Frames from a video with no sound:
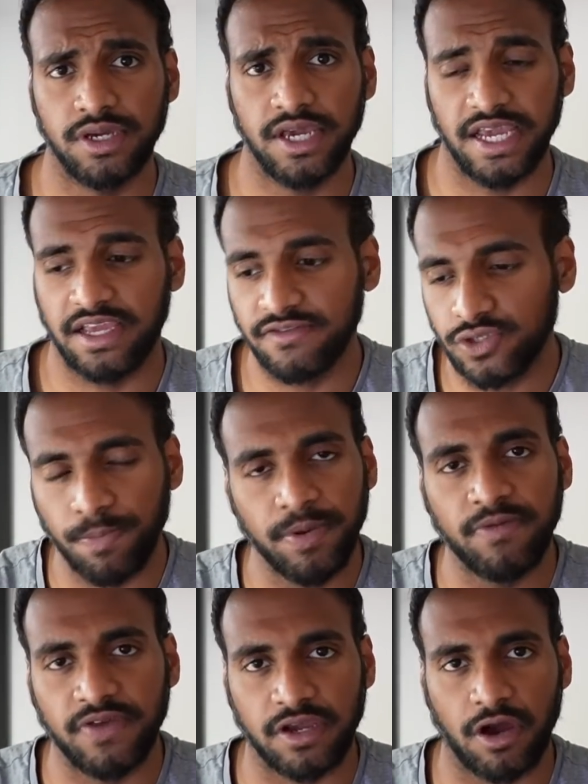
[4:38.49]
It gives you a bit
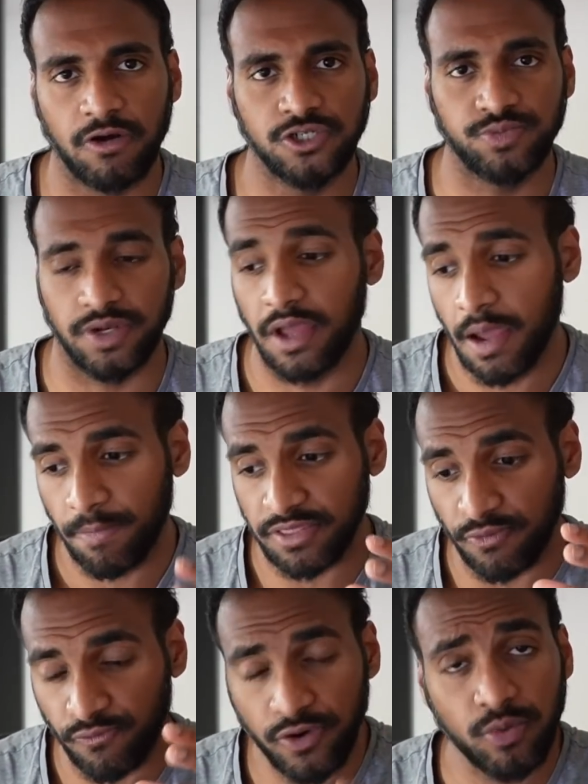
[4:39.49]
of encouragement, but
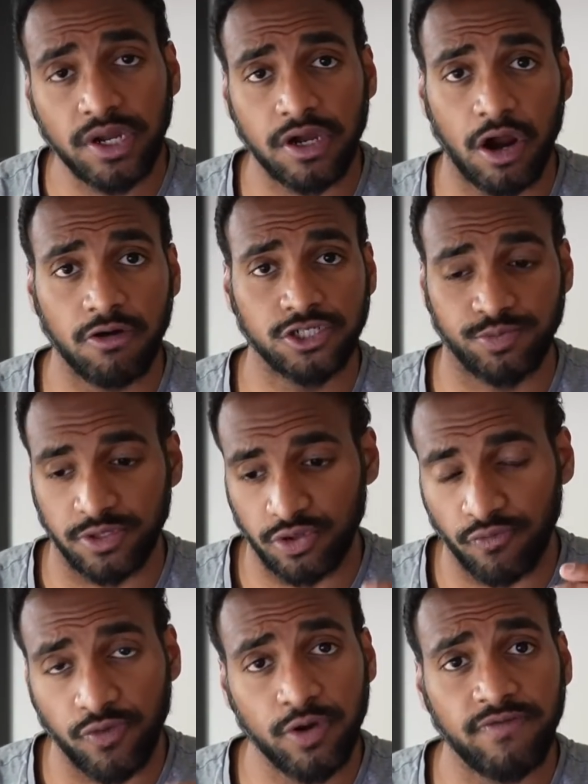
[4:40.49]
the real encouragement, the
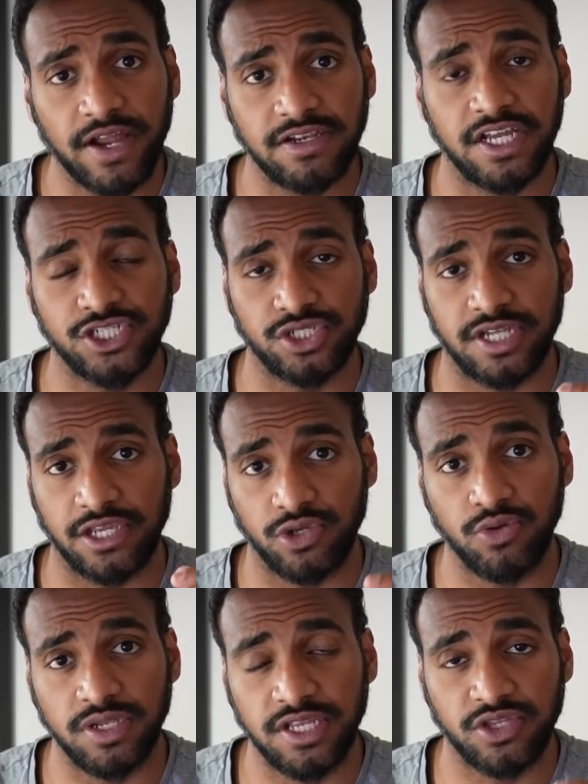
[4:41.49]
real validation that
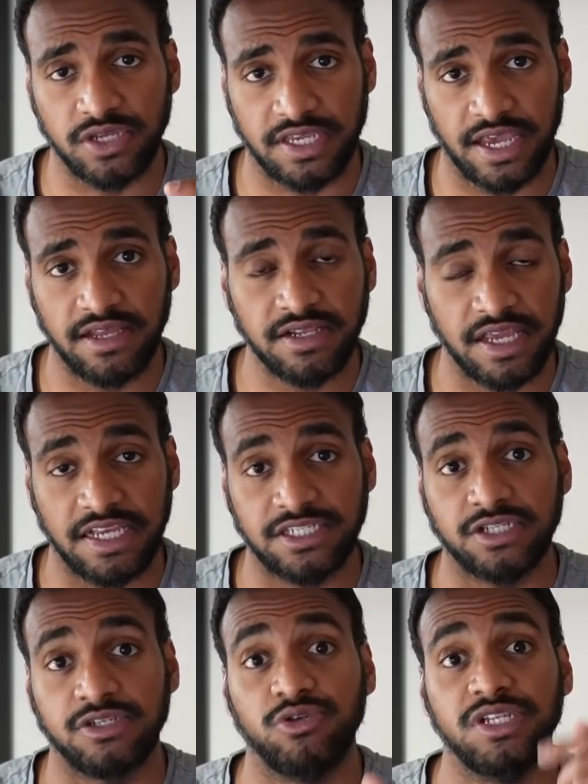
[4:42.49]
you need to get
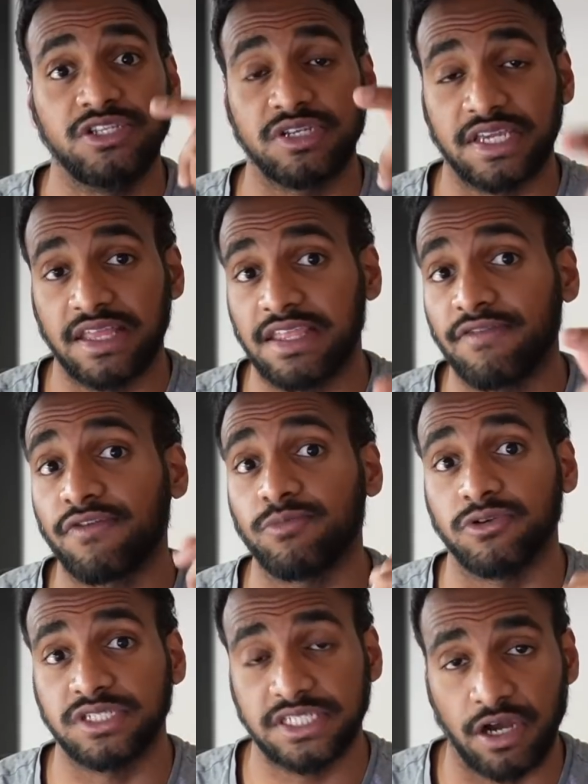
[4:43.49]
is you need to get that from
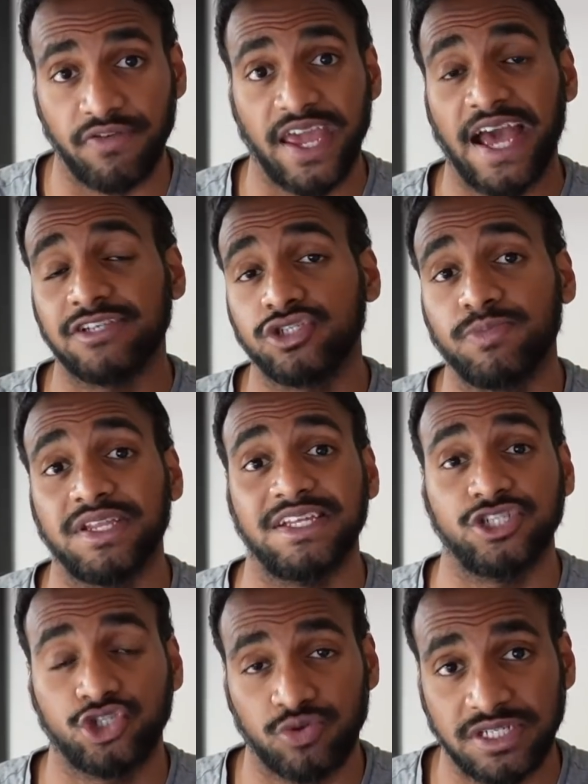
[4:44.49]
yourself. It has to be an
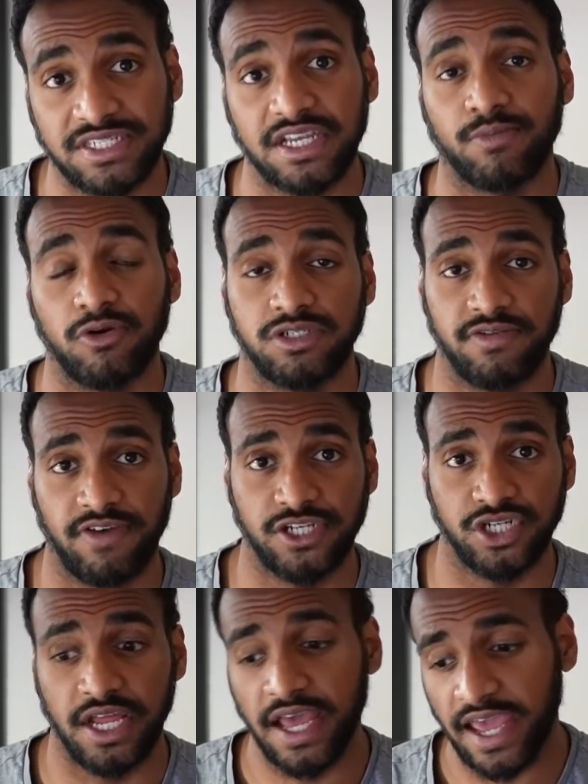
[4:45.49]
intrinsic
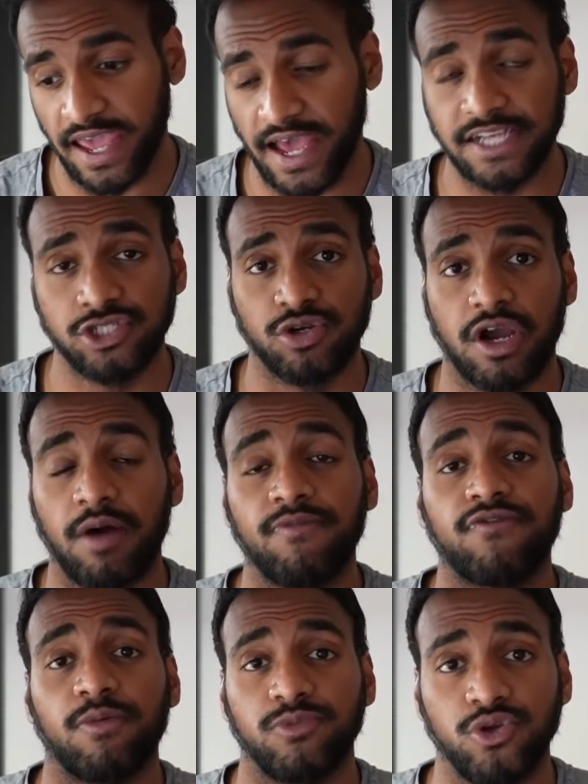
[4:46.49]
motivation. It has to come
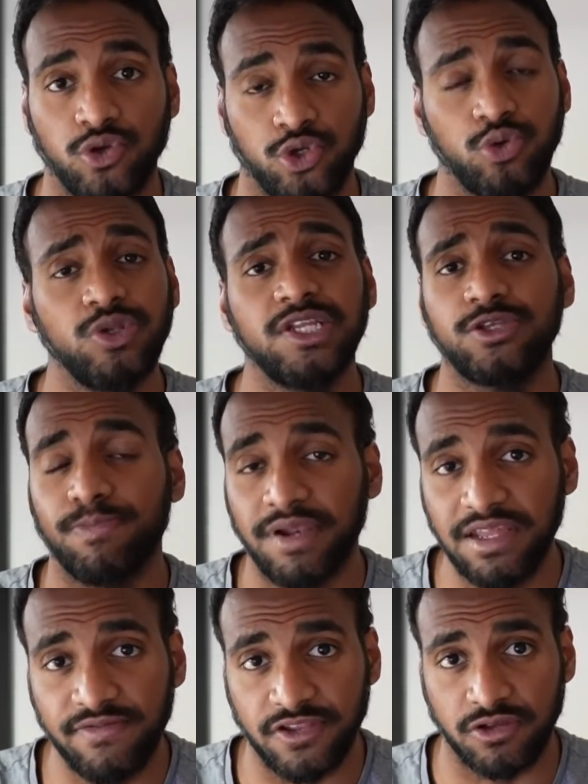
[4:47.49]
from you. You need to
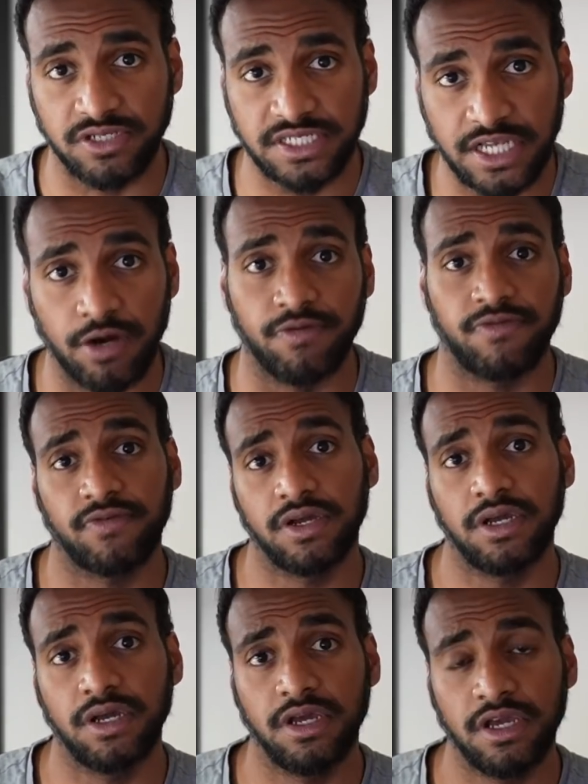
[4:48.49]
believe in yourself.
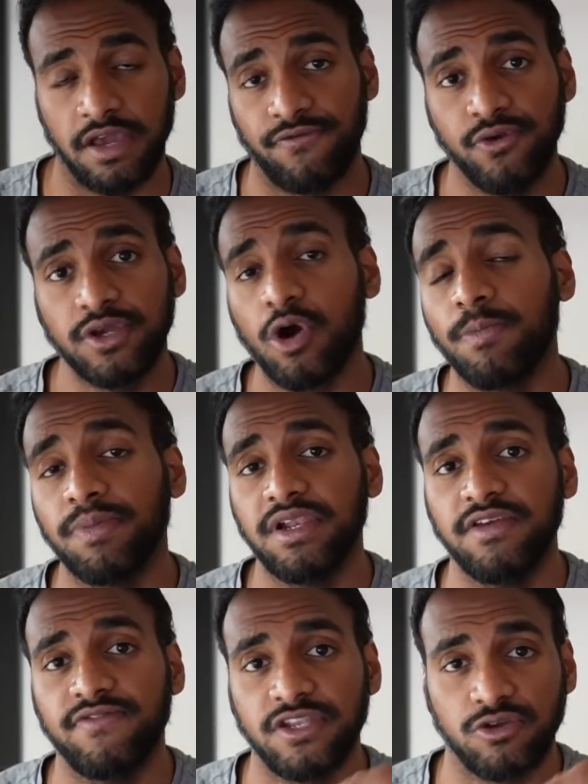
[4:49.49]
If you can't
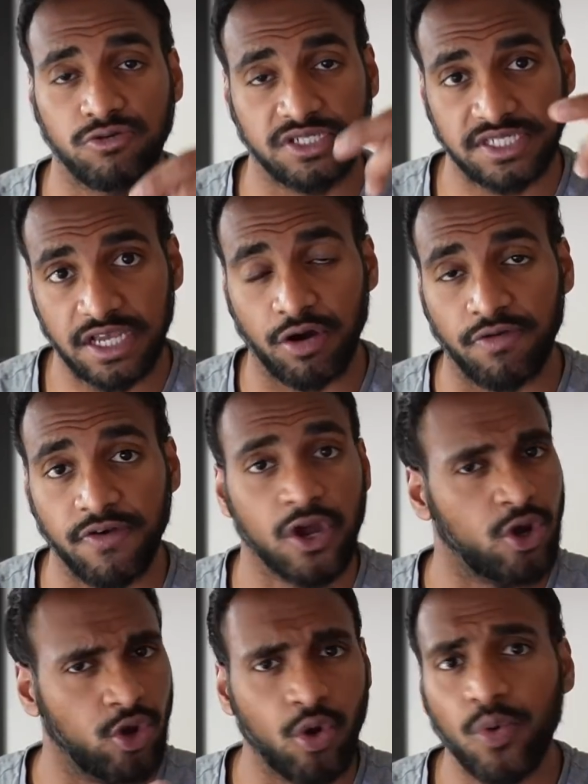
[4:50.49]
believe in
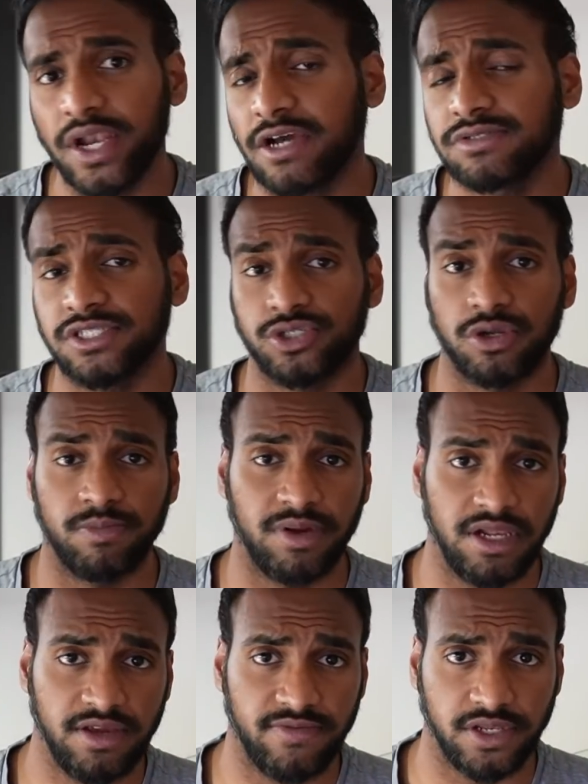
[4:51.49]
yourself, no one else is going to
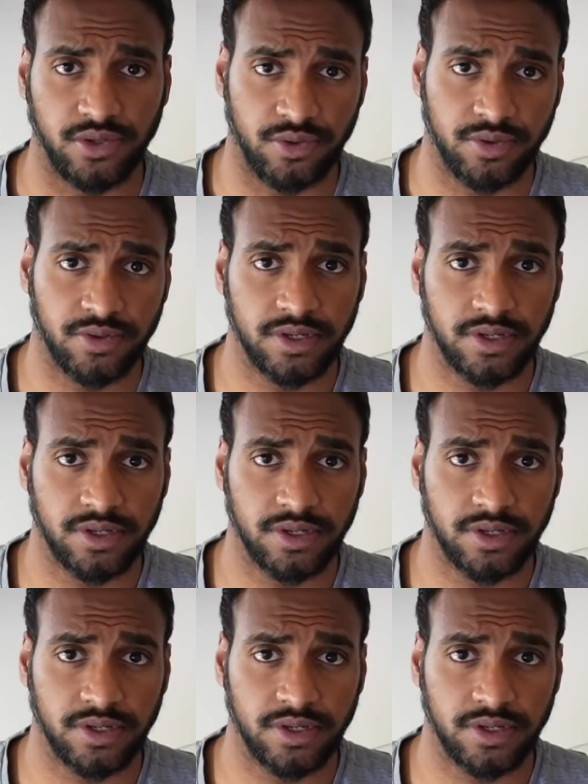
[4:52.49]
believe in you.